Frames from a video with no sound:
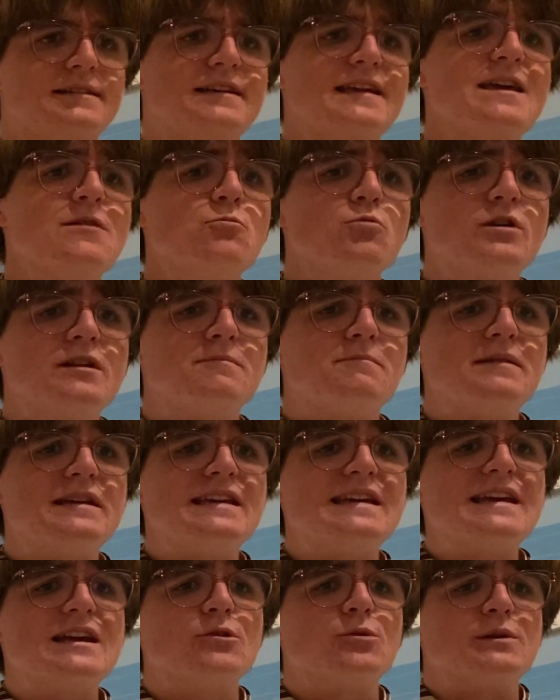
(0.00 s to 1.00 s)
It would
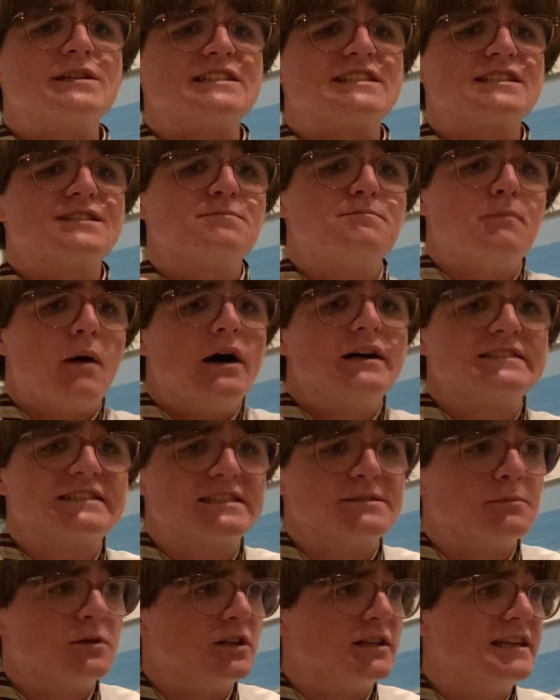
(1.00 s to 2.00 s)
be
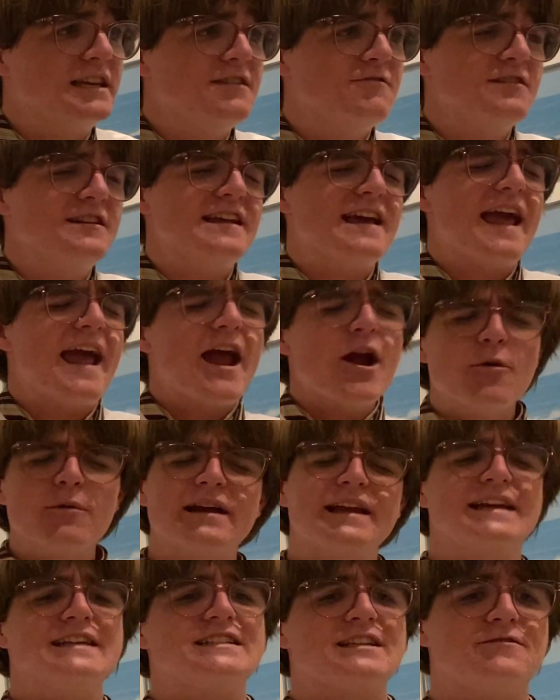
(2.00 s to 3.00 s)
irresponsible, even
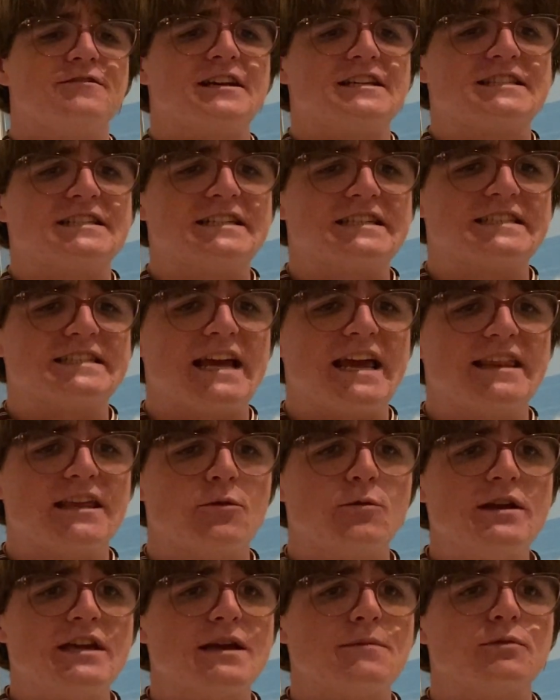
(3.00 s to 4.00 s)
arrogant of us to say that
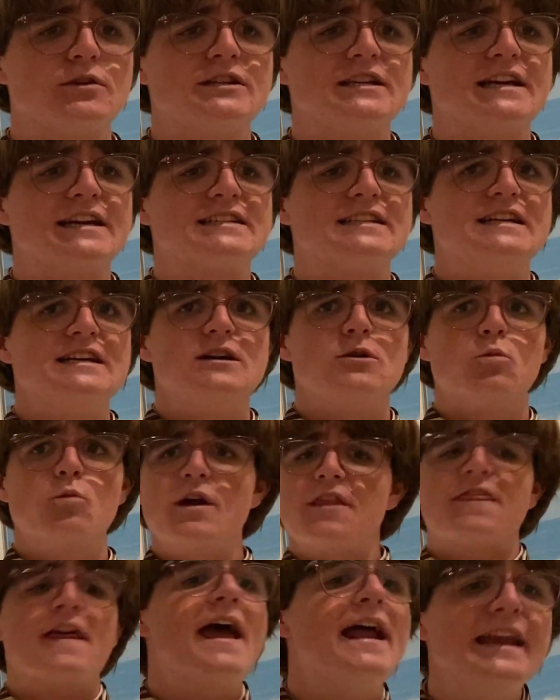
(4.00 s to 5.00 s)
we can predict
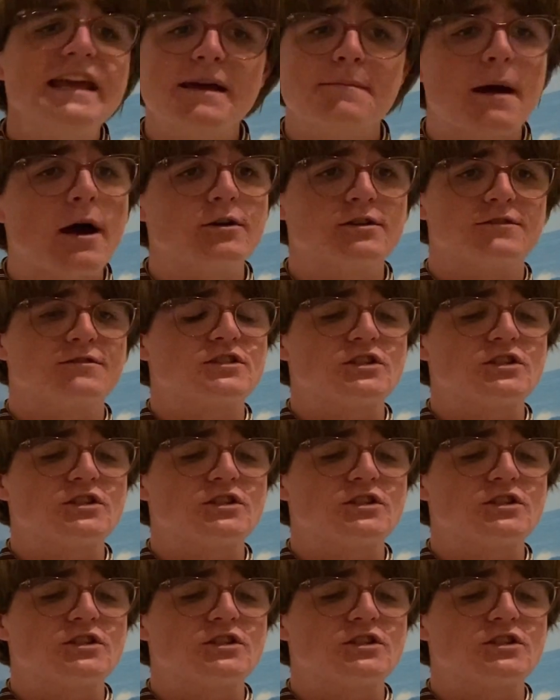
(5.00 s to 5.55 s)
with any amount of